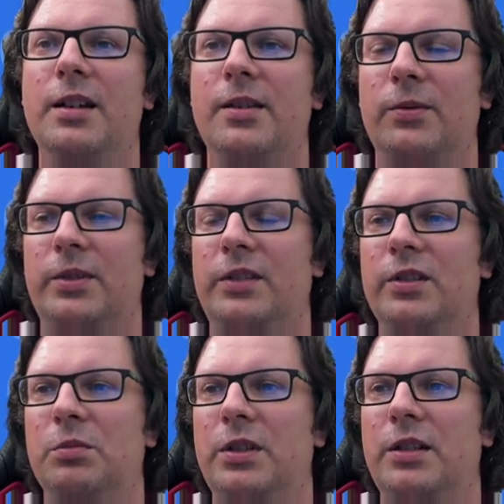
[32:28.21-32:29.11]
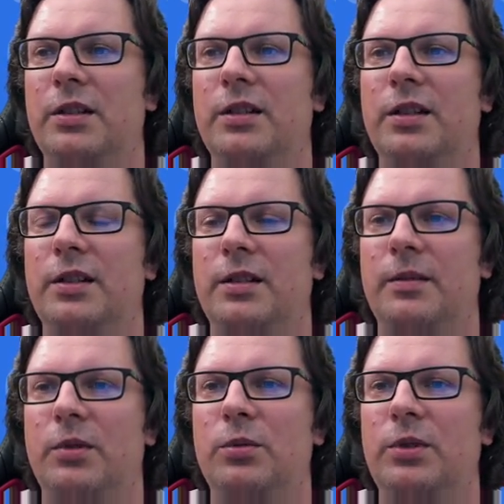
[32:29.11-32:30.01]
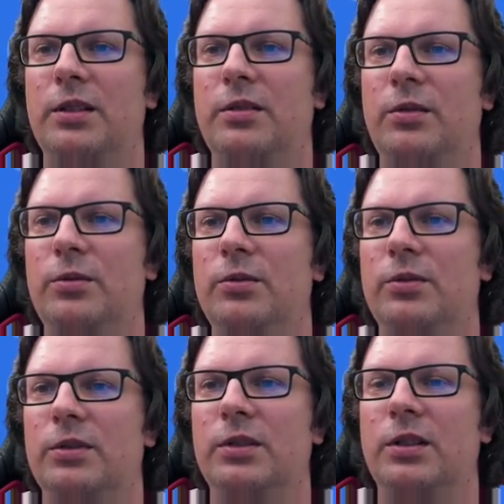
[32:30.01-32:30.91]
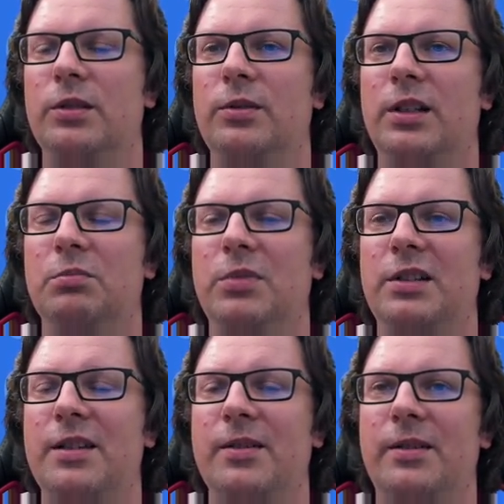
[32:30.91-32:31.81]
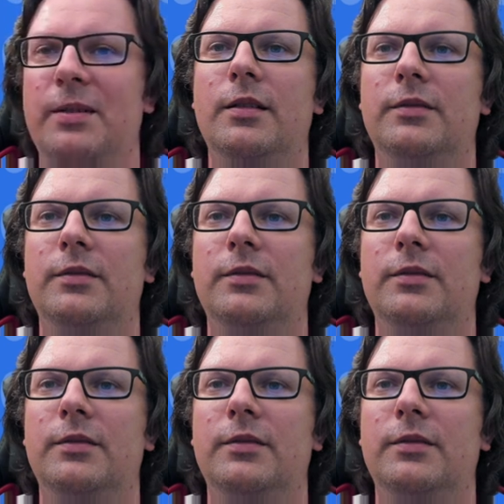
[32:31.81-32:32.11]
So it will be routed through the cloud load balancer.